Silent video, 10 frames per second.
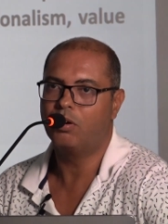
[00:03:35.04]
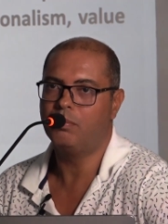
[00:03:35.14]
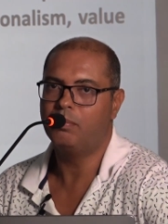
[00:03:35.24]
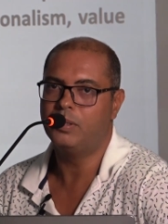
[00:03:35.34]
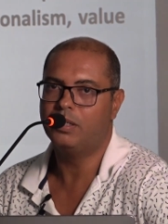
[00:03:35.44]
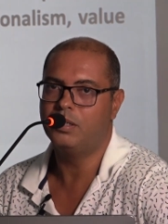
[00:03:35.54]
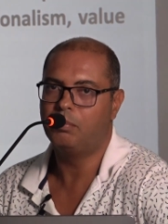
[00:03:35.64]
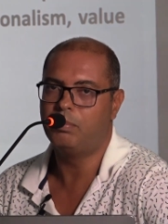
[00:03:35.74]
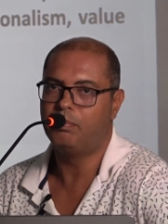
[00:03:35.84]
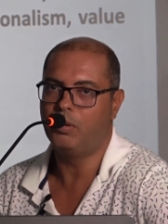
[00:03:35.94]
from
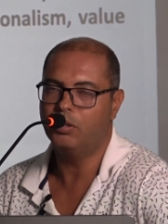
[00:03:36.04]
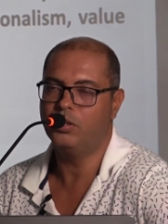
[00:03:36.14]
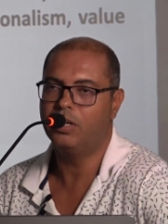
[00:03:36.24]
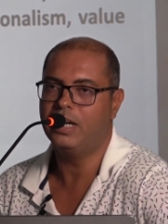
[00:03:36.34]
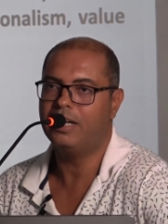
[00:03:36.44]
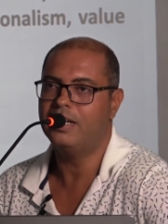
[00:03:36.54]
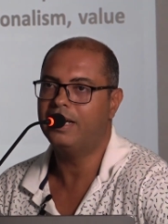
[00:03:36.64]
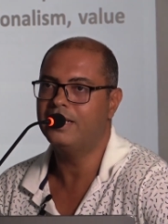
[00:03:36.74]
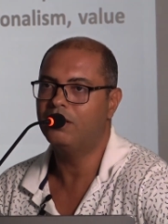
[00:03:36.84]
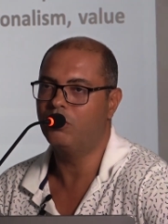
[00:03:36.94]
Portugal
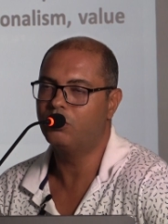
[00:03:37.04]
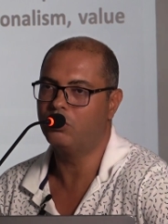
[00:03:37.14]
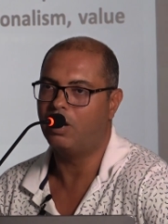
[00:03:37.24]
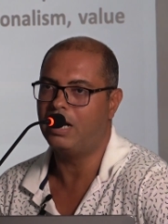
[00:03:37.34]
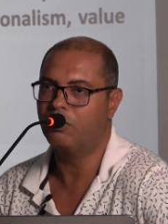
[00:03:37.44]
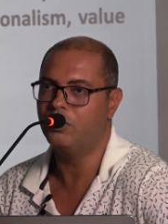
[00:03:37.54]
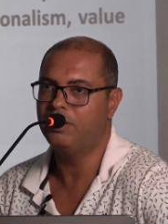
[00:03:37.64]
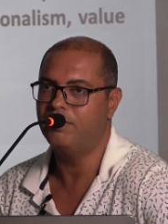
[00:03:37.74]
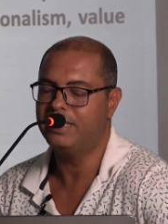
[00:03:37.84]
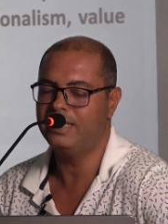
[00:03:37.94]
and also our
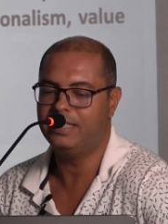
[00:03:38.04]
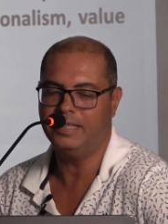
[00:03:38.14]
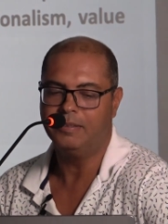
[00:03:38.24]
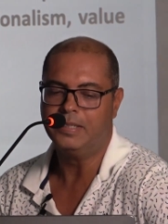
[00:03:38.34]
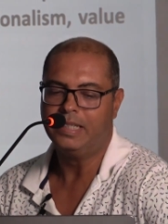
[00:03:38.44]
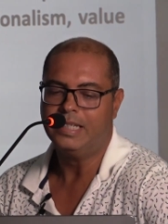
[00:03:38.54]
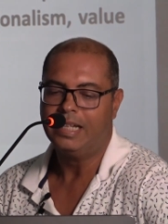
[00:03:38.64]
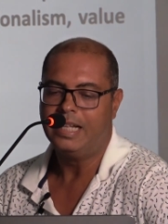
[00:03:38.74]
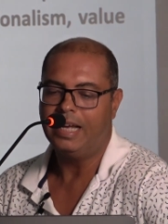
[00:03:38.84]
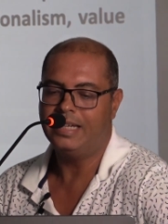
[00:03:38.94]
university.
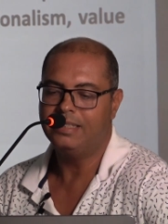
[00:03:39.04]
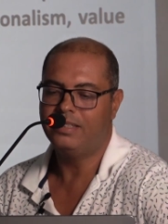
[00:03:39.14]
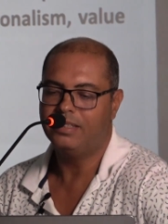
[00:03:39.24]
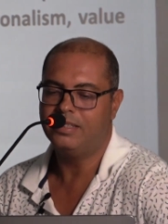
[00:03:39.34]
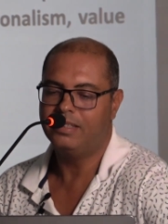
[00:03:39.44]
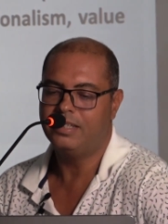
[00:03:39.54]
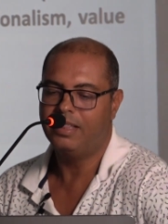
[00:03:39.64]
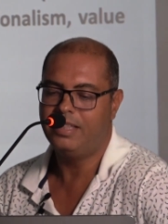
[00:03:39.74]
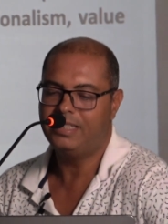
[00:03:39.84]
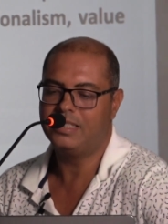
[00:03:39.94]
And
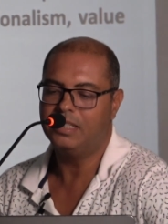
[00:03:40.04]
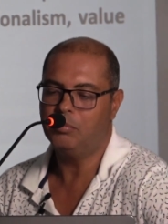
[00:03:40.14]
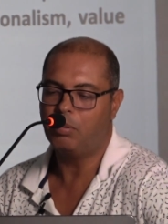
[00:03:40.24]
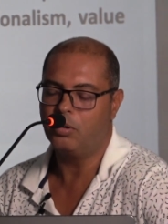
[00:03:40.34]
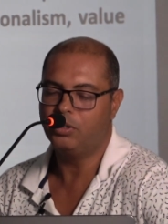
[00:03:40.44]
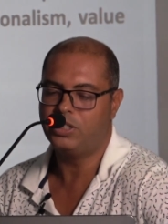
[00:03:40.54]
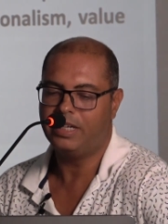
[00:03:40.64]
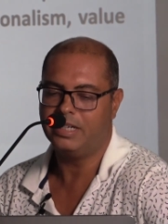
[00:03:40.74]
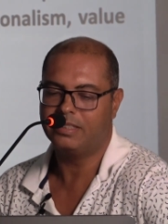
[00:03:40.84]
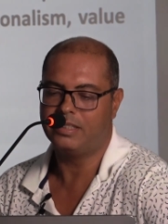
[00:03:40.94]
this
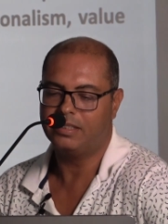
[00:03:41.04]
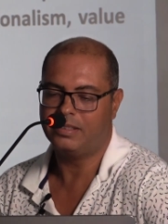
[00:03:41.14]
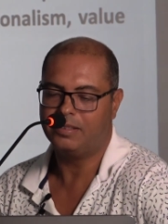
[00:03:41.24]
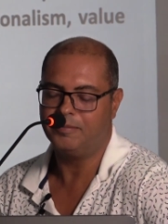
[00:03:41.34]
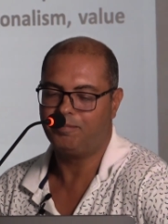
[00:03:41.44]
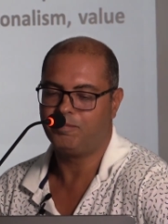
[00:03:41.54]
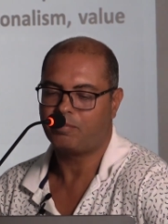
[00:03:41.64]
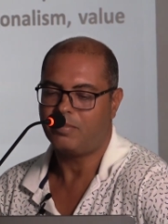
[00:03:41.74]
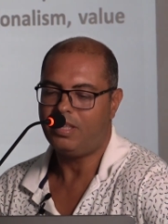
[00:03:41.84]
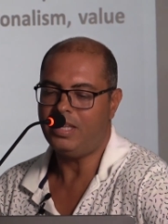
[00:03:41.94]
project
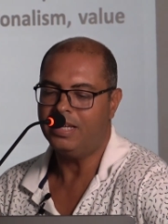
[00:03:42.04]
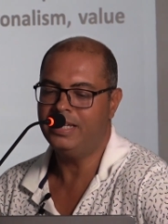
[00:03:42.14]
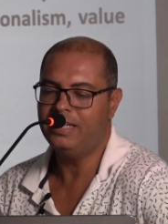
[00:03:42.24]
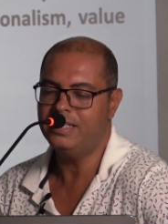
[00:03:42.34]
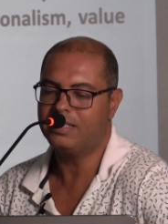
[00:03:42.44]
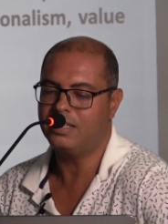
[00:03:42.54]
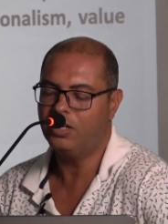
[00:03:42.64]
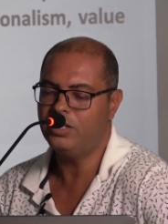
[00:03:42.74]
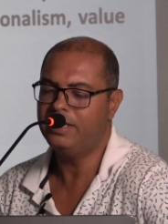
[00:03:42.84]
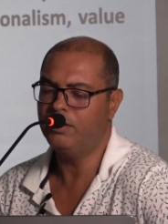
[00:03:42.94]
is
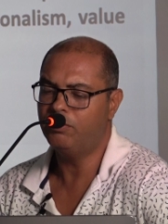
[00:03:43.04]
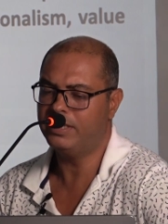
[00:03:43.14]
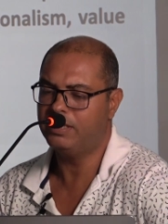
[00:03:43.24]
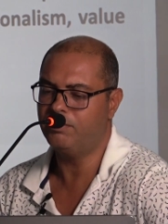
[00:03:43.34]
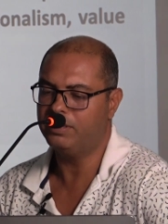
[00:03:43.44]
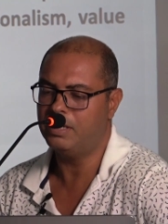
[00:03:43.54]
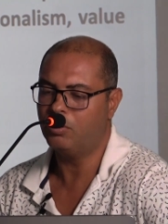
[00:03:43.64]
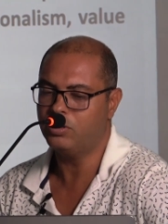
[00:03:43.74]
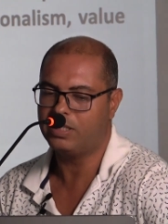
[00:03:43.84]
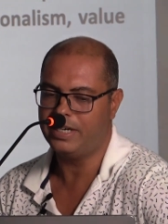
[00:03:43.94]
an innovative
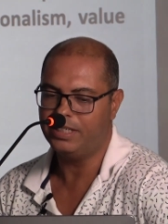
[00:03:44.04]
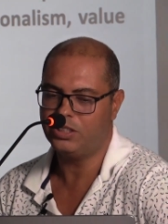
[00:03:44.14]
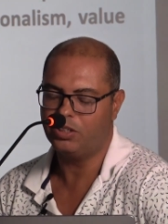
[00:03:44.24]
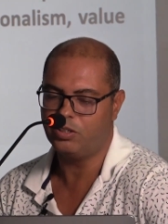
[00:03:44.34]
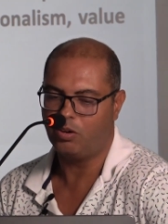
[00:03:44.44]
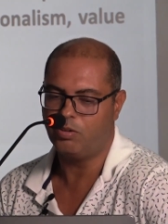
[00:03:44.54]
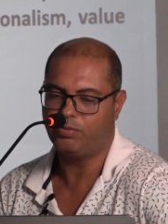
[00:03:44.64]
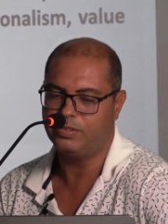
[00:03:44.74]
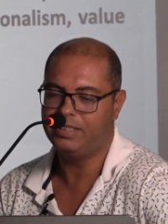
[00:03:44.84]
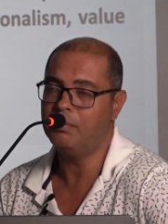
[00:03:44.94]
demonstration
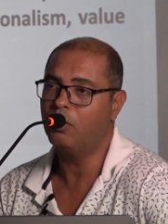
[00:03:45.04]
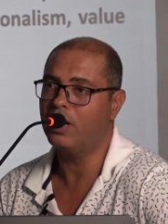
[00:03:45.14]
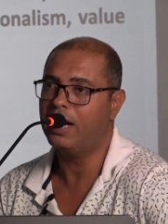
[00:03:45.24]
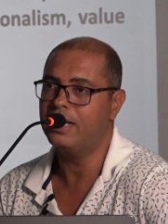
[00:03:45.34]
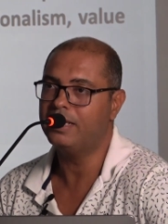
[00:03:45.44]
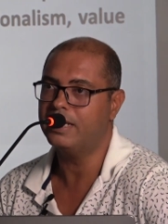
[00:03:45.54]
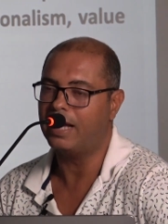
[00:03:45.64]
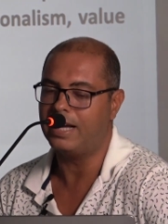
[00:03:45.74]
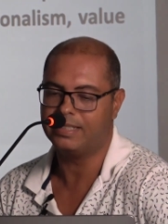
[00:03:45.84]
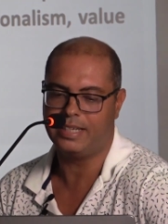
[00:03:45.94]
of
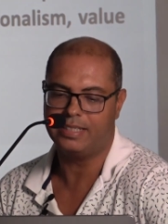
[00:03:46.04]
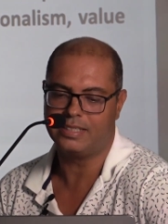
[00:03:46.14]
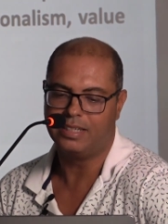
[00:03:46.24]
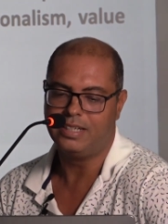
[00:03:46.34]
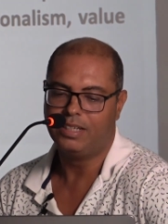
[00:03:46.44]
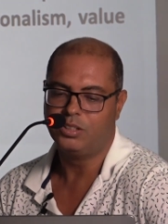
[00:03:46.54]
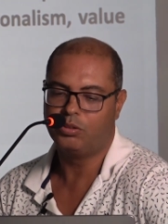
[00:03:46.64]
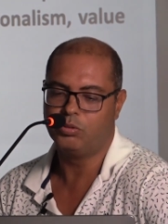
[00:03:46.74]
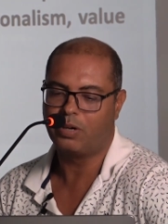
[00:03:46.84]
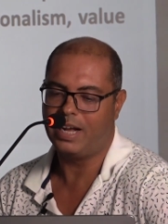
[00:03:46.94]
democratic access
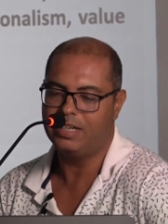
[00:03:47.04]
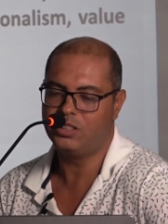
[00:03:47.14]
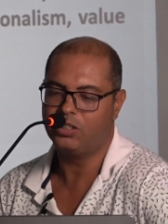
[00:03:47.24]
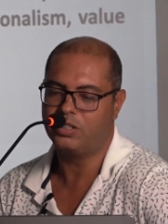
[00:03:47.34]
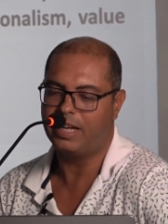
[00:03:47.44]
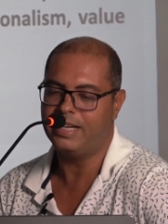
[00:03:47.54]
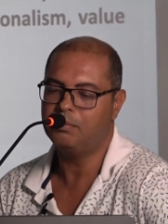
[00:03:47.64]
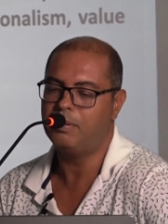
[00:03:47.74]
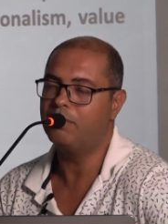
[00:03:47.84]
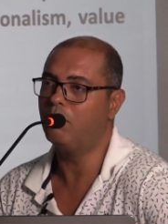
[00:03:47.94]
to culture
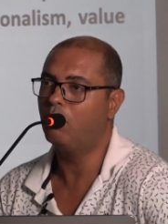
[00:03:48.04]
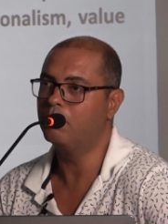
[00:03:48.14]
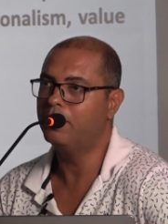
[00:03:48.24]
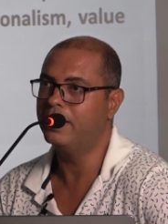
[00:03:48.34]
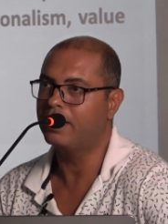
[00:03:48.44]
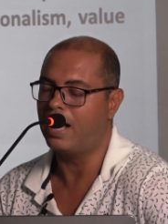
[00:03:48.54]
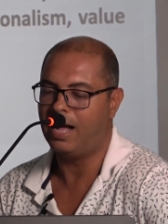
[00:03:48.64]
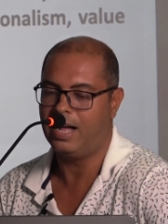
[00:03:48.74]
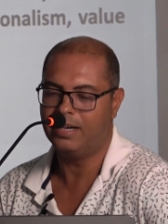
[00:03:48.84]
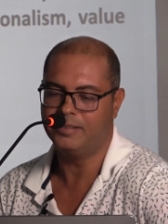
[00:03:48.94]
and performing
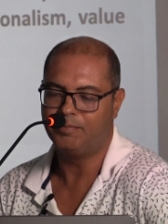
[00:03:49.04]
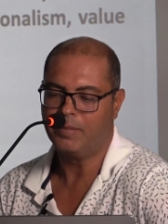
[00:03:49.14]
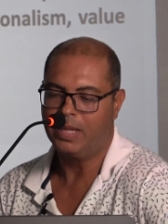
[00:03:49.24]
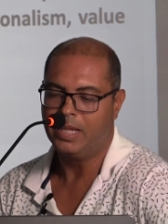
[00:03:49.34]
art.